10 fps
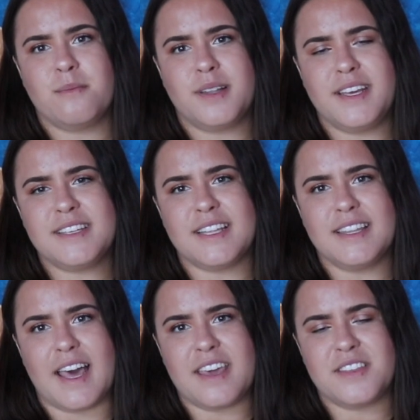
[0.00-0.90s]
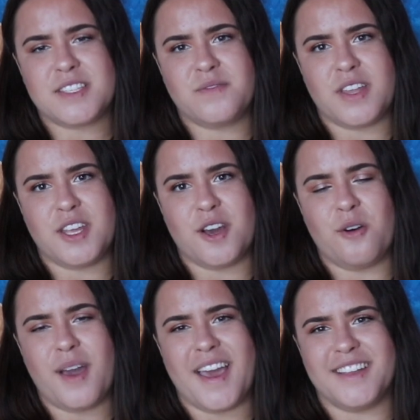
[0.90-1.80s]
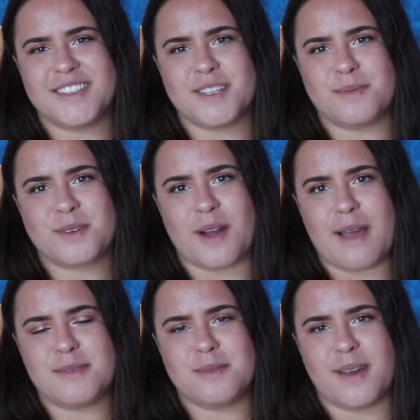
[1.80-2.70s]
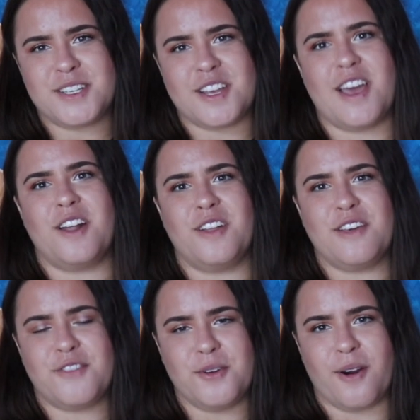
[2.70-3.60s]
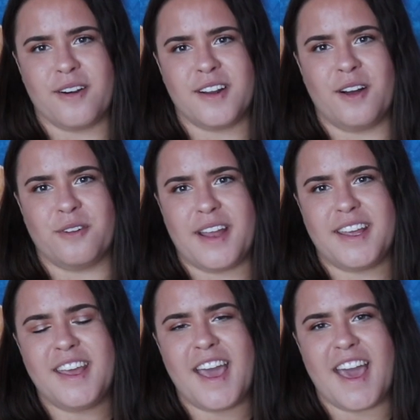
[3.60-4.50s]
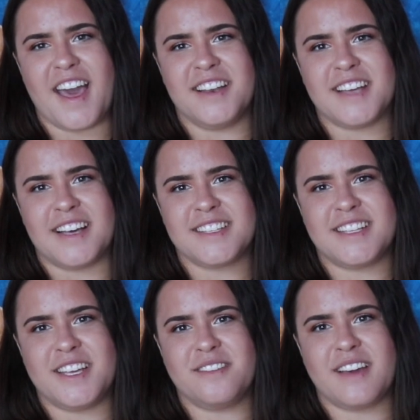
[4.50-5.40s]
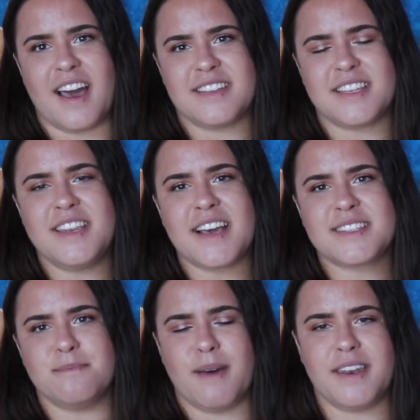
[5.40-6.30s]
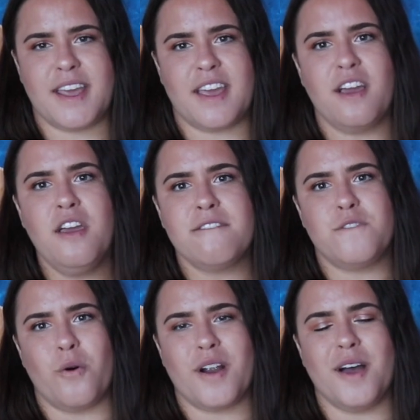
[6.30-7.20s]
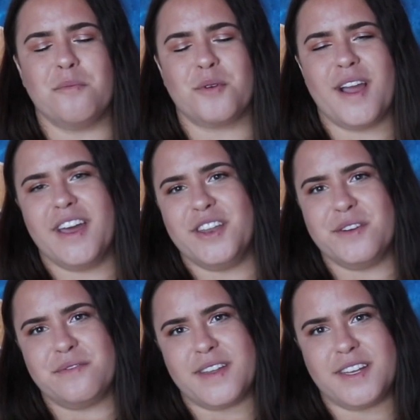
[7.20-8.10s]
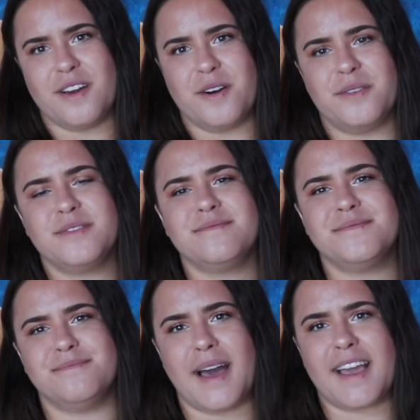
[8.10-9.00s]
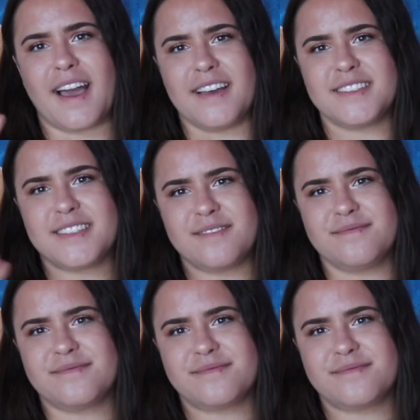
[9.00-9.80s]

Please like this video and subscribe to my channel if you aren't already, and I'll see you guys next Monday for a brand new video. Bye guys.